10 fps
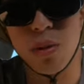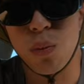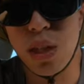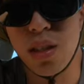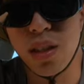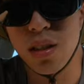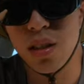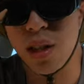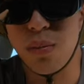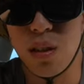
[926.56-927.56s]
up the wind.
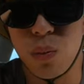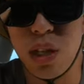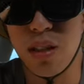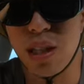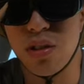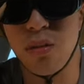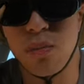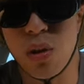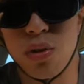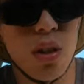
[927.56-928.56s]
The wind actually
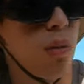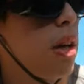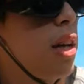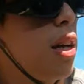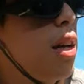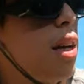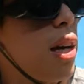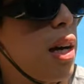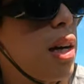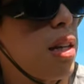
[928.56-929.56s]
blows it away,
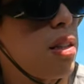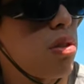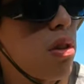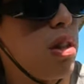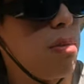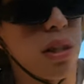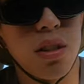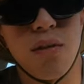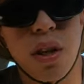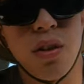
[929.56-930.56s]
so it
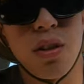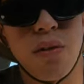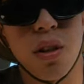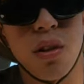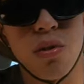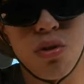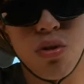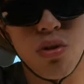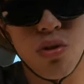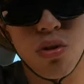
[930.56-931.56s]
makes it very difficult
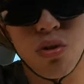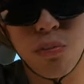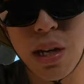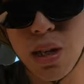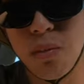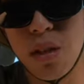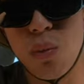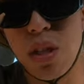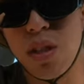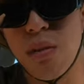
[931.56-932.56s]
to pack up in
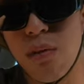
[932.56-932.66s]
a windy